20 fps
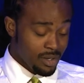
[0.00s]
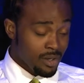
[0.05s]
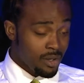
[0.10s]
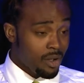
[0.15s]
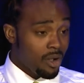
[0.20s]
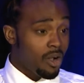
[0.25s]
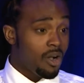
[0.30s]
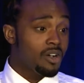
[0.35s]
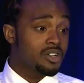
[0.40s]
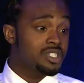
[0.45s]

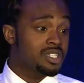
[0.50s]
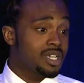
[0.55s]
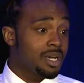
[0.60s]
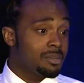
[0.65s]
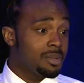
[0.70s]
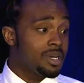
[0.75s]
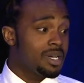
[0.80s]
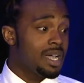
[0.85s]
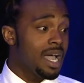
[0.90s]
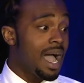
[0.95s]
All
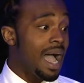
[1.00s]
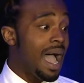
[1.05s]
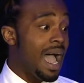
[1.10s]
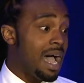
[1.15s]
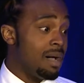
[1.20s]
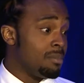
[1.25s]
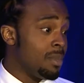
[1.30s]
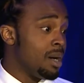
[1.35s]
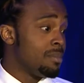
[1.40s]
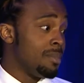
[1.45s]
summer, I had
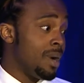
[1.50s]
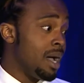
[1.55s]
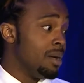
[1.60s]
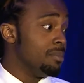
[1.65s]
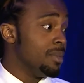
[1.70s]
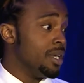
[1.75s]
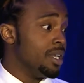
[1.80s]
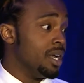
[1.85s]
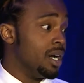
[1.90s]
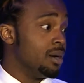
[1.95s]
my mind
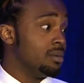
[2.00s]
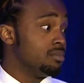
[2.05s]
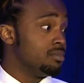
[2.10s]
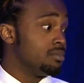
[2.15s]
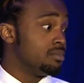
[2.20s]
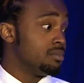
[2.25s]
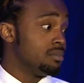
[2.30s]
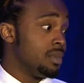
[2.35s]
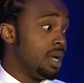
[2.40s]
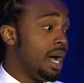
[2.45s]
made up.
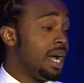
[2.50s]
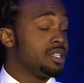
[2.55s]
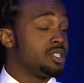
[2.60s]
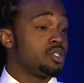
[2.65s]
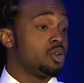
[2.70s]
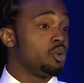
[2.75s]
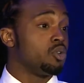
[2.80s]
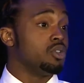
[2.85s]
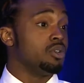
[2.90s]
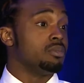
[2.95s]
I
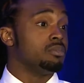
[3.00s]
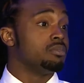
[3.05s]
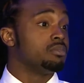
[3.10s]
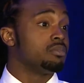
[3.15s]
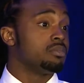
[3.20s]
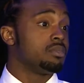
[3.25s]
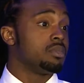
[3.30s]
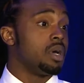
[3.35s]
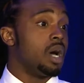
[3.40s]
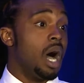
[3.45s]
told them,
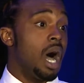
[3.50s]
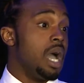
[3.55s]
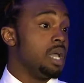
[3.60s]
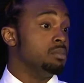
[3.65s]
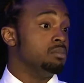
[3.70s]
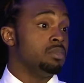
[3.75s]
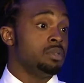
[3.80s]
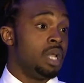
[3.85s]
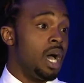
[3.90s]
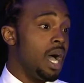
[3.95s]
I
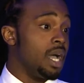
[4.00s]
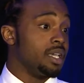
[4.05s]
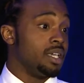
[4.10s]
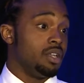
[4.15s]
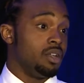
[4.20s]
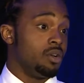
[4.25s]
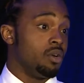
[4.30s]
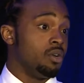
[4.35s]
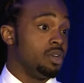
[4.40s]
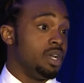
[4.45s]
am not getting
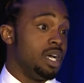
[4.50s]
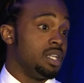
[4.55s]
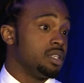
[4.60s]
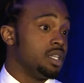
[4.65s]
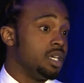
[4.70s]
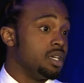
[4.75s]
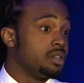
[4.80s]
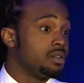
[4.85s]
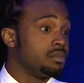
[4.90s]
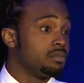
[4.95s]
on that thing.
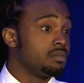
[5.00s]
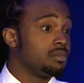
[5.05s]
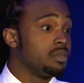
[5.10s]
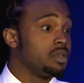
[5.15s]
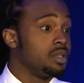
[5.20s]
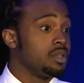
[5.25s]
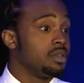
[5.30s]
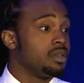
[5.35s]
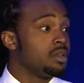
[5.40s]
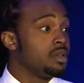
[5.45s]

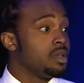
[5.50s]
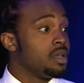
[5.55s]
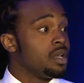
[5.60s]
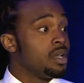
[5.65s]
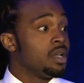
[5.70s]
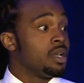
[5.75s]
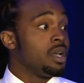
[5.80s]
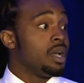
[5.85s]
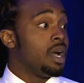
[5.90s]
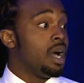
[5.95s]

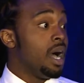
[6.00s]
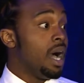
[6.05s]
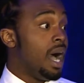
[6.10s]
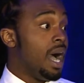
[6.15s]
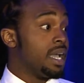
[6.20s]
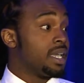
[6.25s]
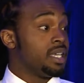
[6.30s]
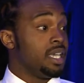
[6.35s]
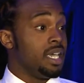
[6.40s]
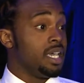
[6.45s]
I
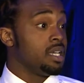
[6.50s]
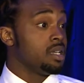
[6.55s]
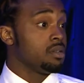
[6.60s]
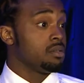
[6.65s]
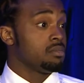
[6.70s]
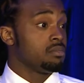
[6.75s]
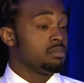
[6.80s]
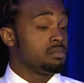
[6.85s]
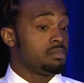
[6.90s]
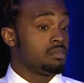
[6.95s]
can't,
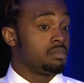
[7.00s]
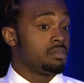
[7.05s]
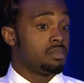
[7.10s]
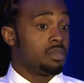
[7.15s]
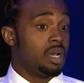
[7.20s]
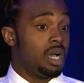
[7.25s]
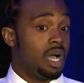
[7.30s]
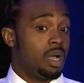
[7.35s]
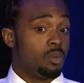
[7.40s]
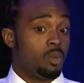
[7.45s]

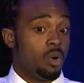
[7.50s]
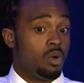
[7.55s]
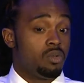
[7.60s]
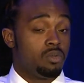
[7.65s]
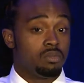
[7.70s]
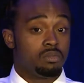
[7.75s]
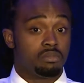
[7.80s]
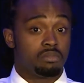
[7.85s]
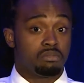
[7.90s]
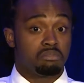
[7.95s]
I won't,
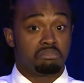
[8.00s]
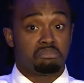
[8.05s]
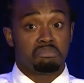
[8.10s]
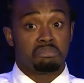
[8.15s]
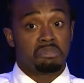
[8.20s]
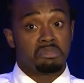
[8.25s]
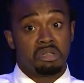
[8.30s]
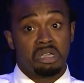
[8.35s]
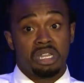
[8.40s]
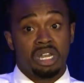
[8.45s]

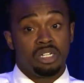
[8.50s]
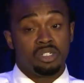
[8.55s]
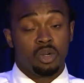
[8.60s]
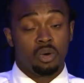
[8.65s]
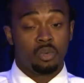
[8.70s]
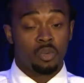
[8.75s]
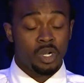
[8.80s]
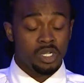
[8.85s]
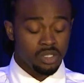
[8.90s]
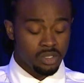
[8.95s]
and I don't
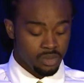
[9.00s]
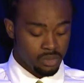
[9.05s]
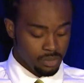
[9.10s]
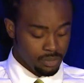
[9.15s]
want to.